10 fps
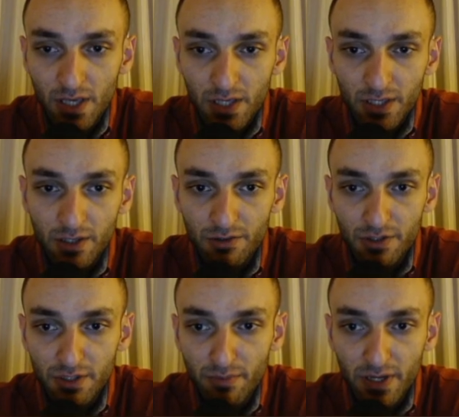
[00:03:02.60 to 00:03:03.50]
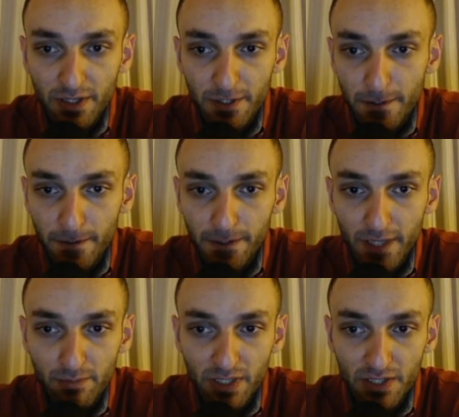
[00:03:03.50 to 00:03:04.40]
Here in my
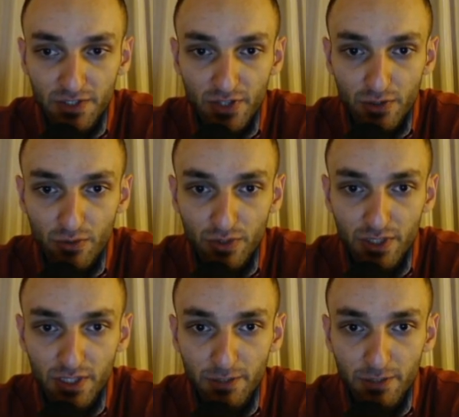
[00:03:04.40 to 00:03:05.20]
game against Zajogin,